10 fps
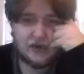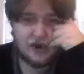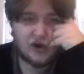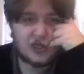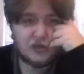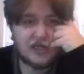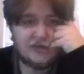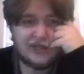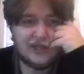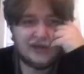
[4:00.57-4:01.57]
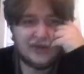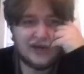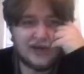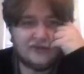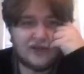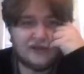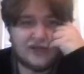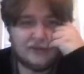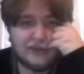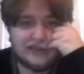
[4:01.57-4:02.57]
archway appeared right in front of
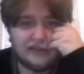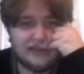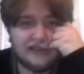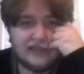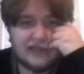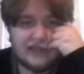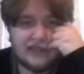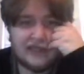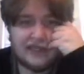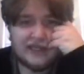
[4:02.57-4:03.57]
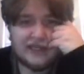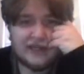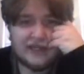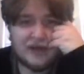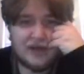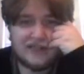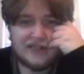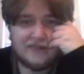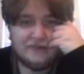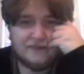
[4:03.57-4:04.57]
Double D, a light nearly blinding
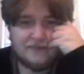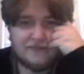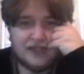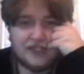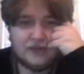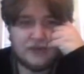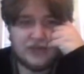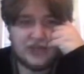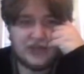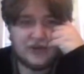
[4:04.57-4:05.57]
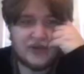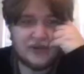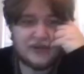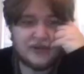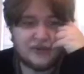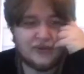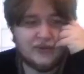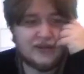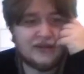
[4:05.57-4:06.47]
them. Nodding to each other, they went through.